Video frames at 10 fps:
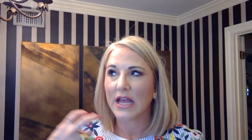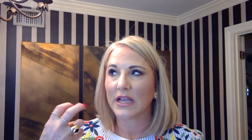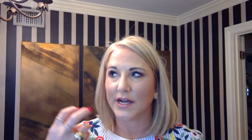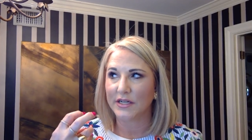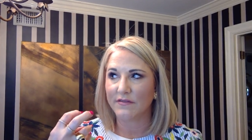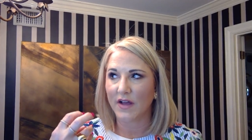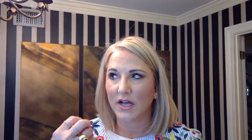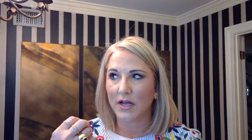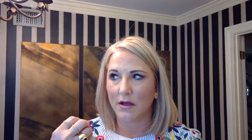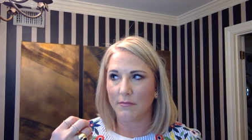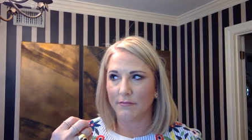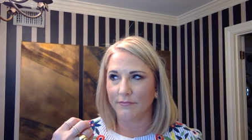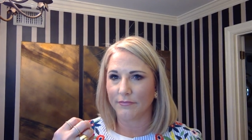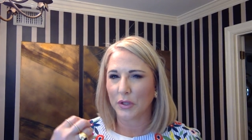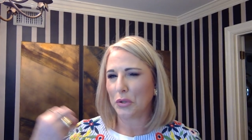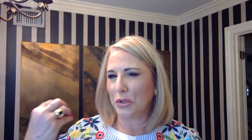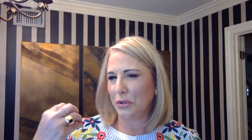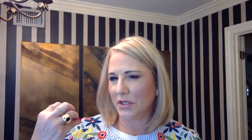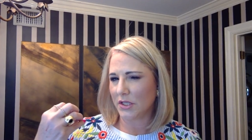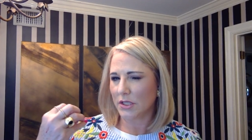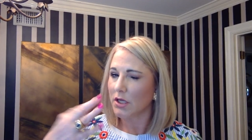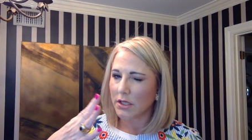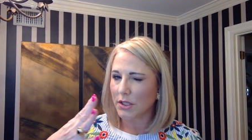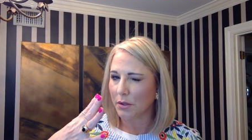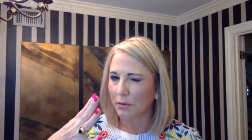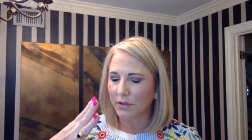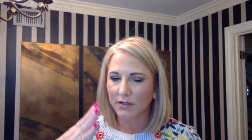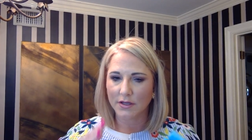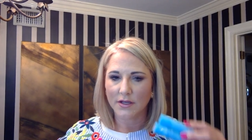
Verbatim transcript: Kind of a um, nudish tone,